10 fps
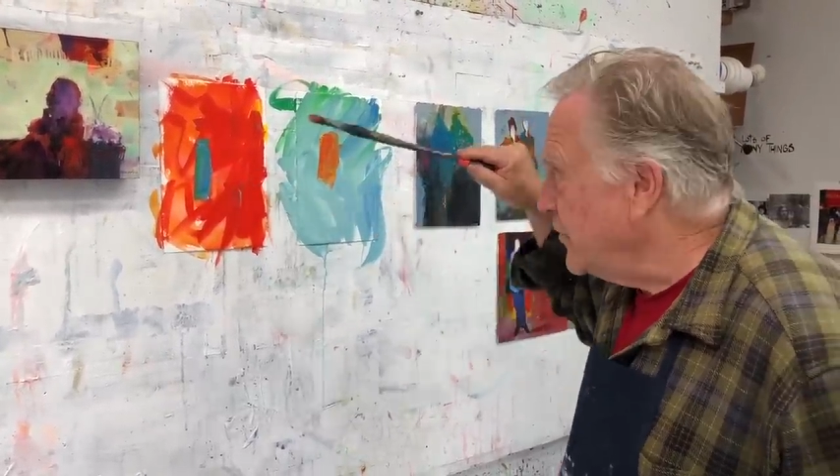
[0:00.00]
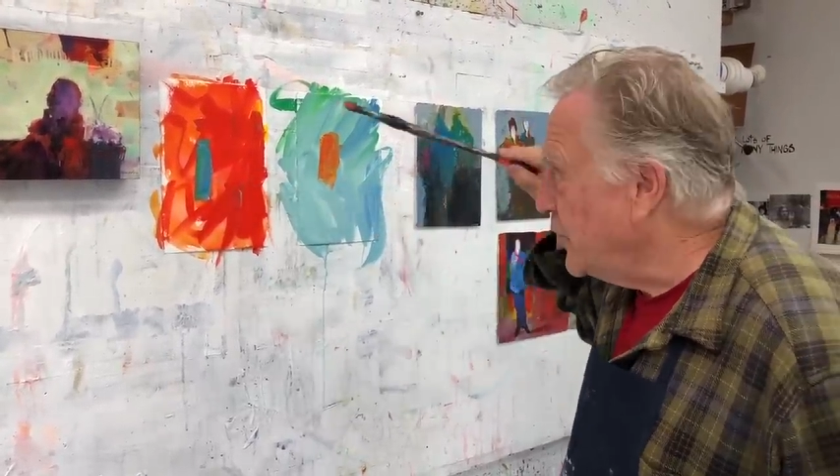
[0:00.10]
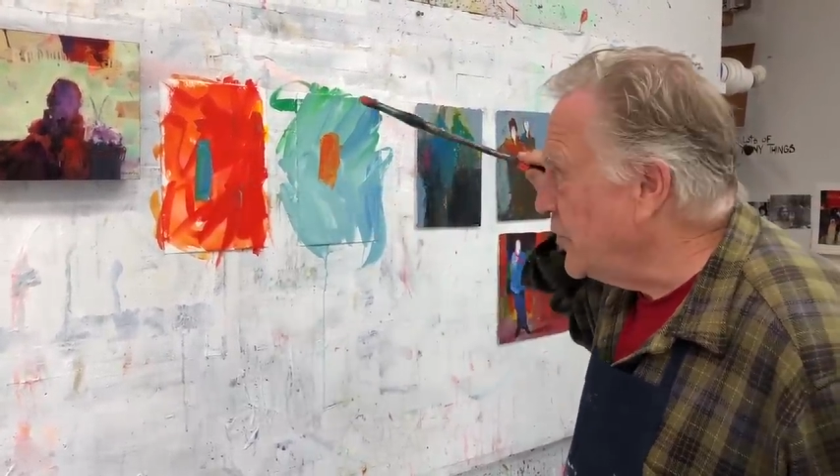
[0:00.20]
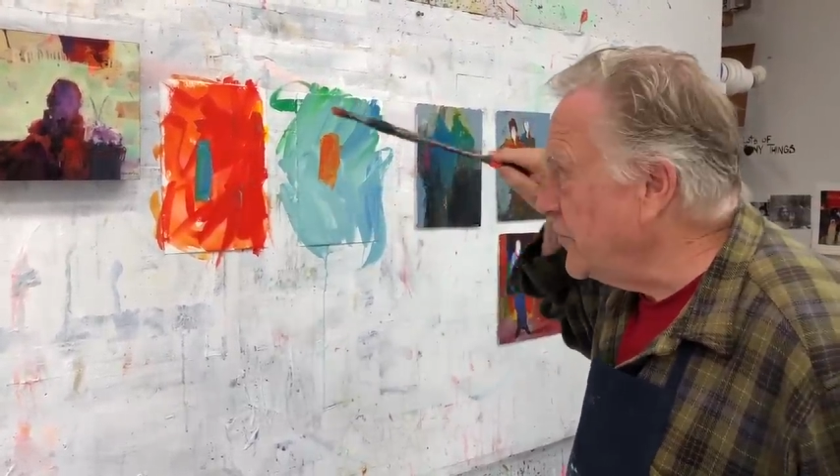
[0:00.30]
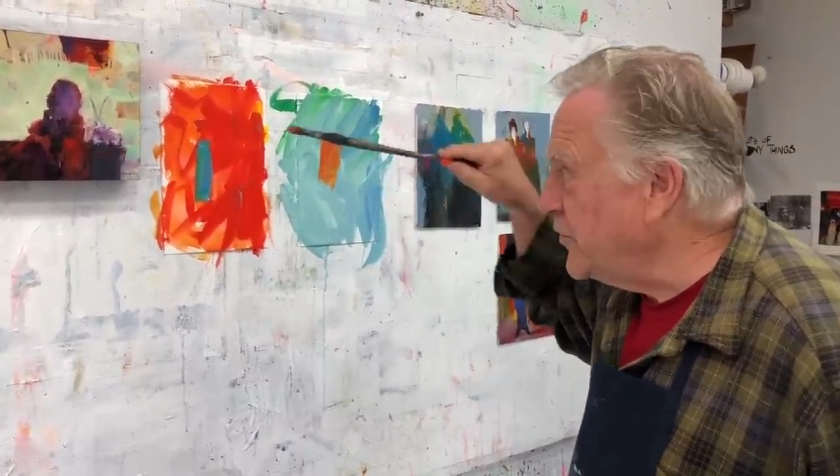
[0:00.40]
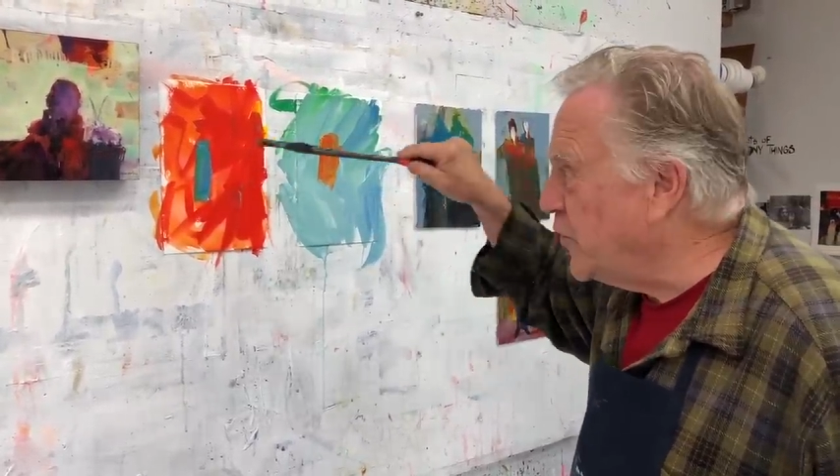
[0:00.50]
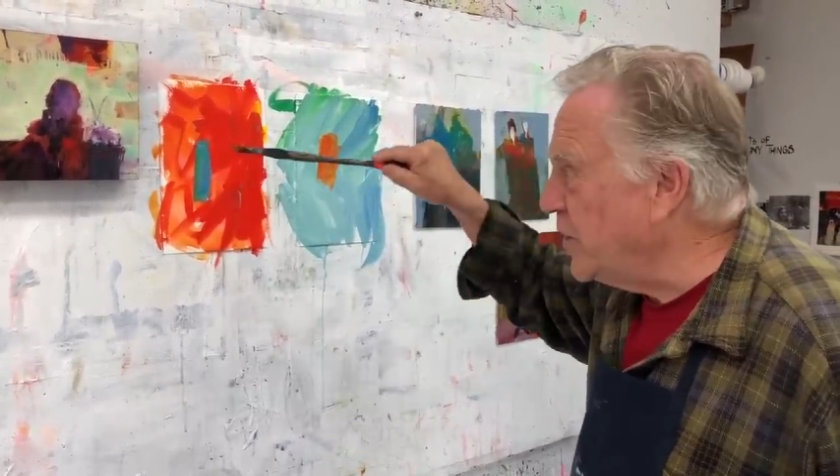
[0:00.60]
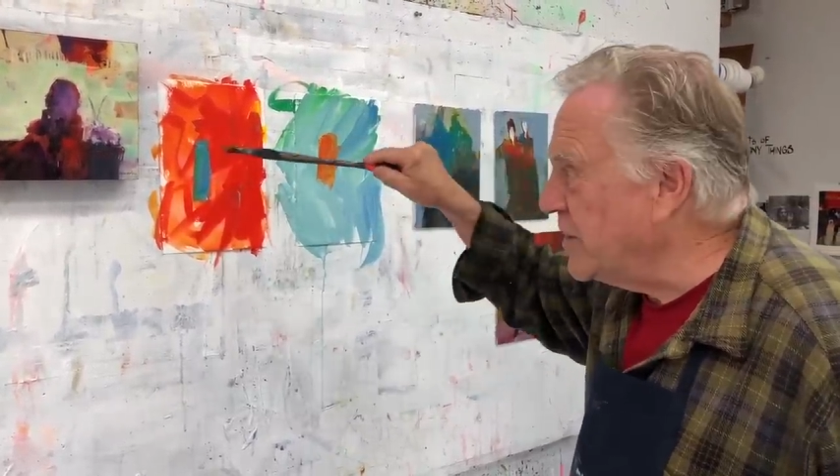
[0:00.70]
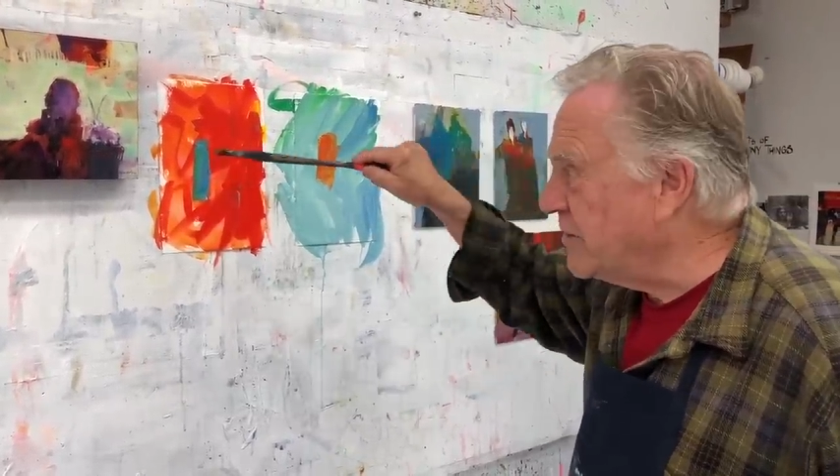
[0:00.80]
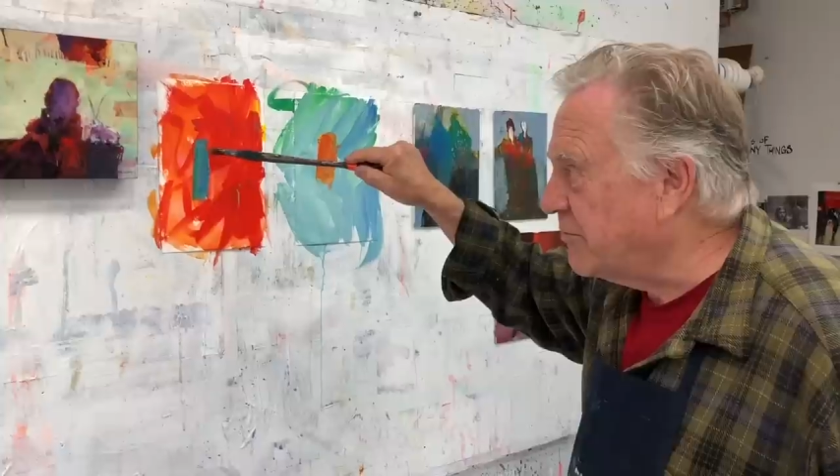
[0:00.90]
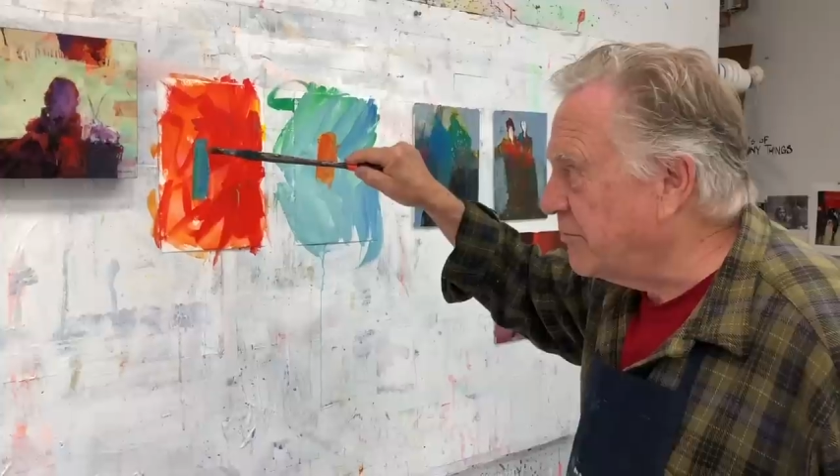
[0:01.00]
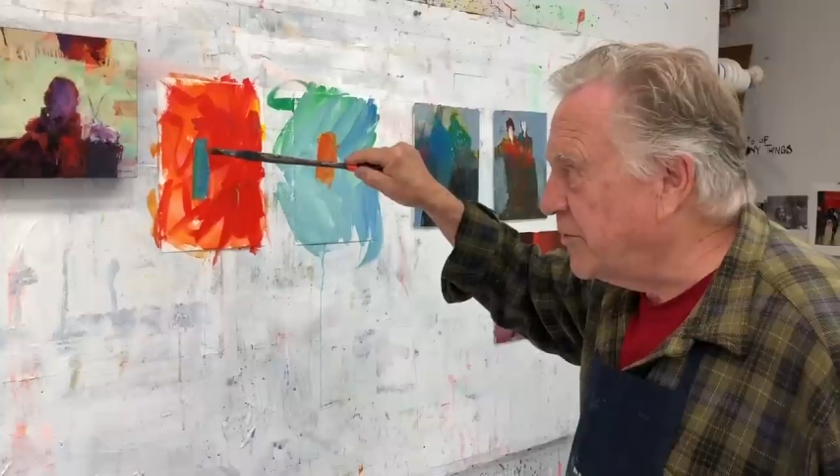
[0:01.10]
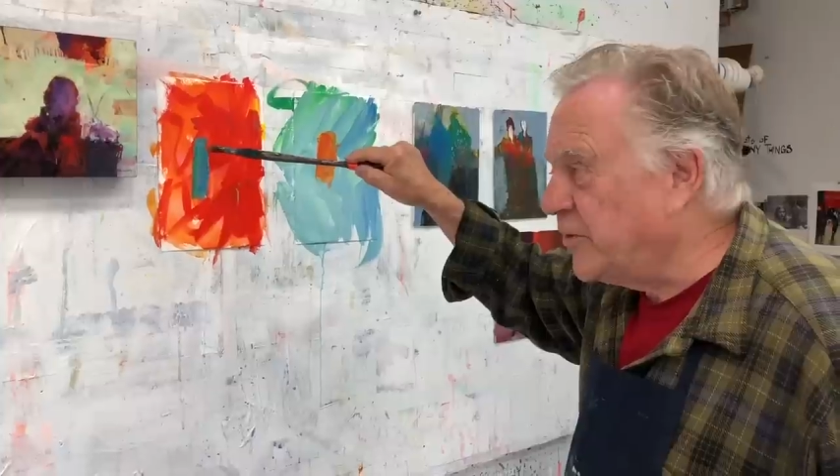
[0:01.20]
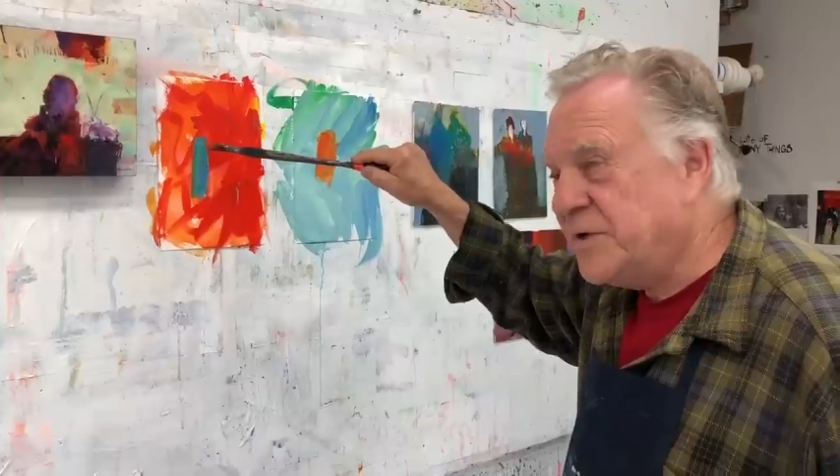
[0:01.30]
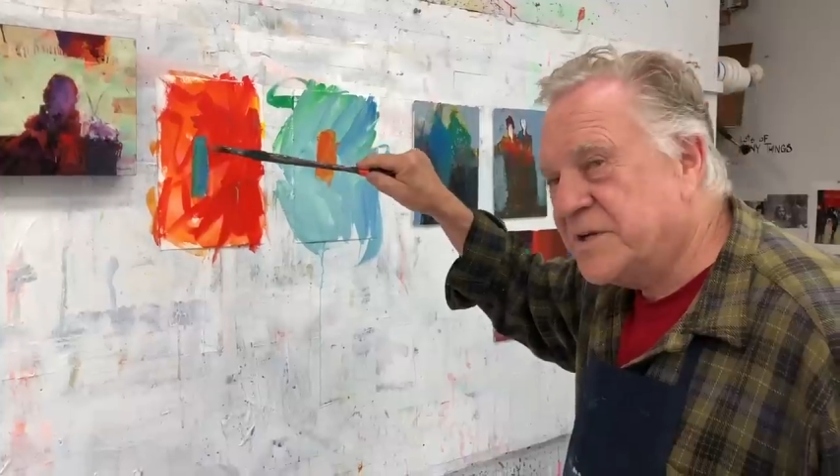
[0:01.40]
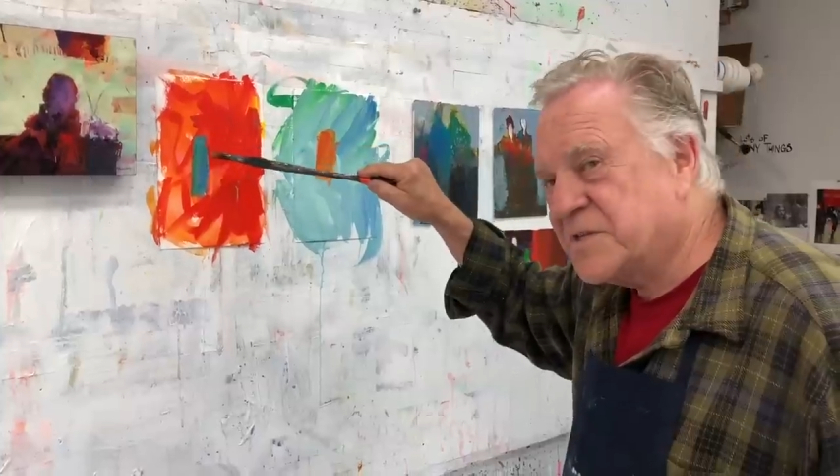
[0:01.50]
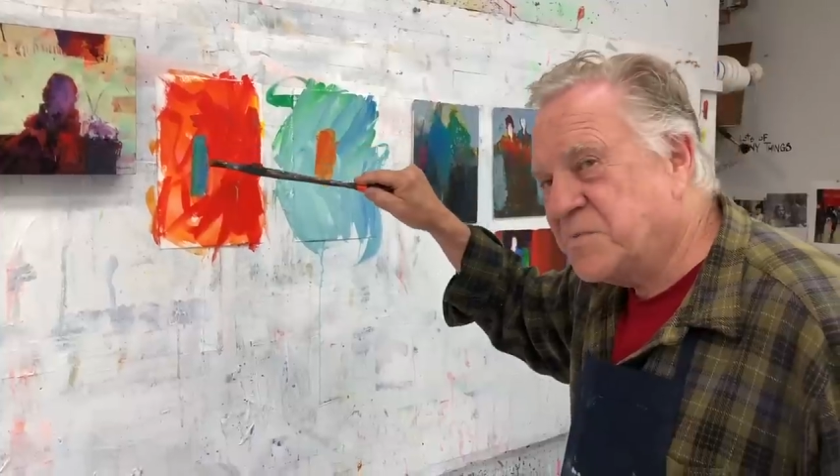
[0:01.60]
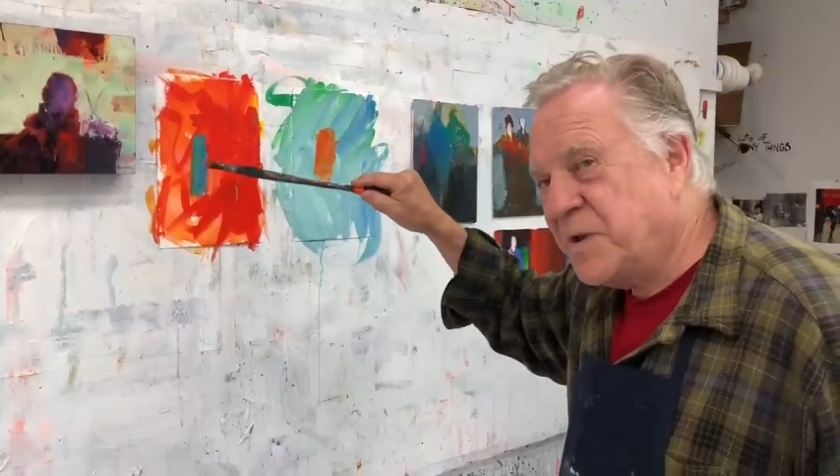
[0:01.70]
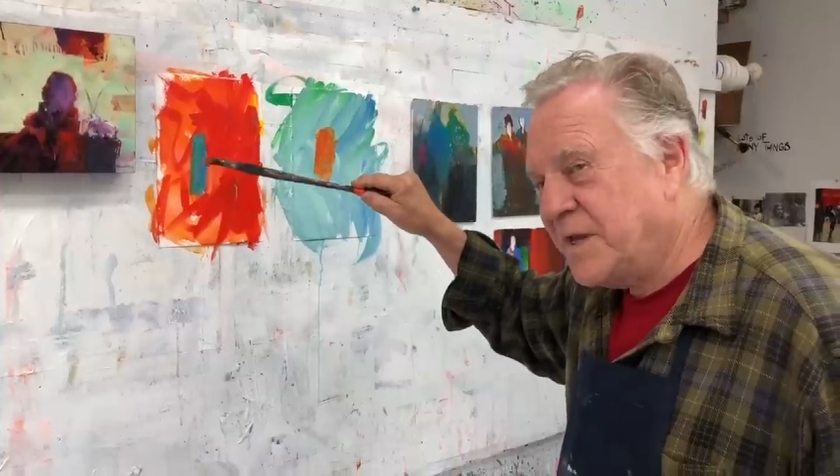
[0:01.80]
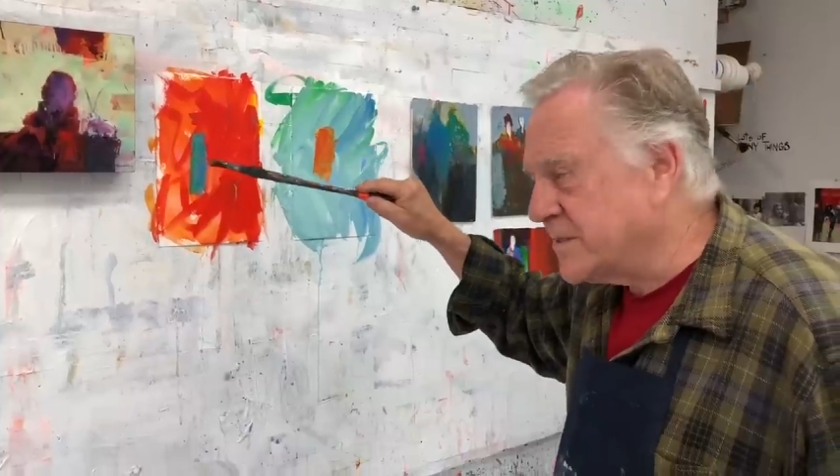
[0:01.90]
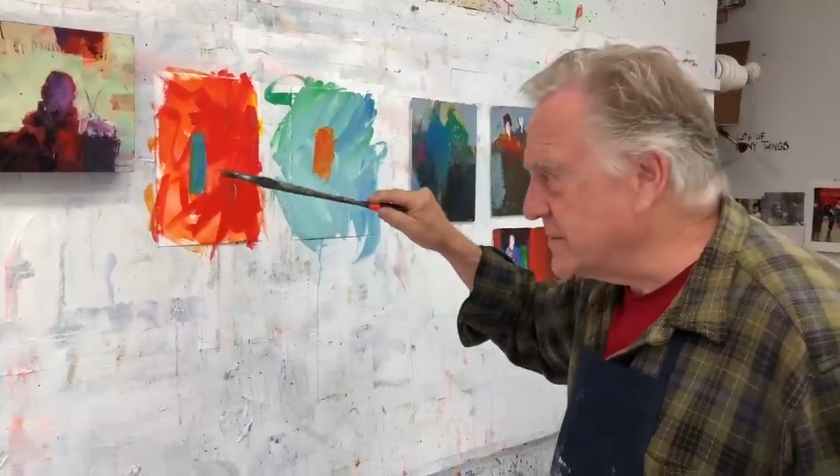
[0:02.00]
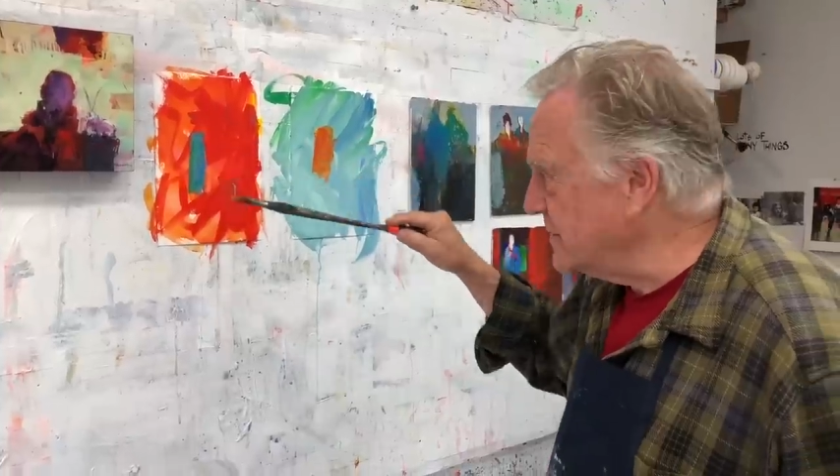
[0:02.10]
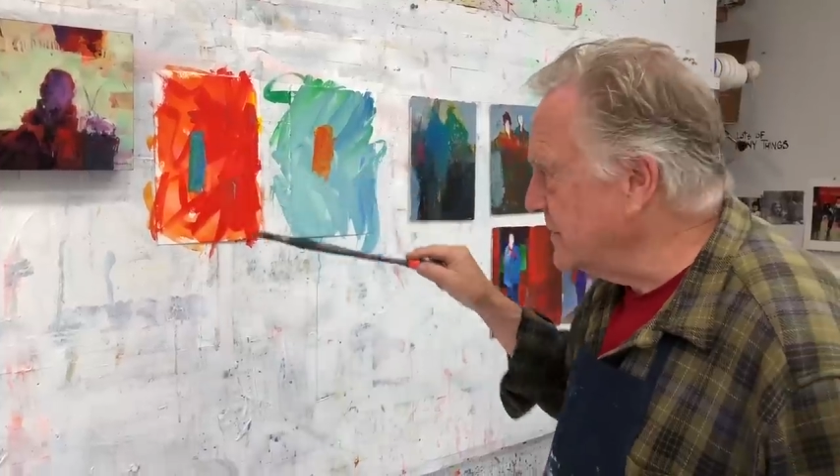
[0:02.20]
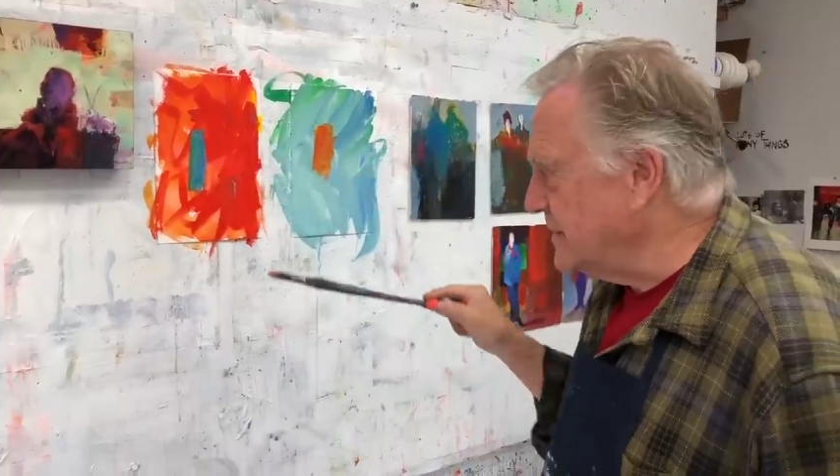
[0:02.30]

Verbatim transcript: Or are you going through into space?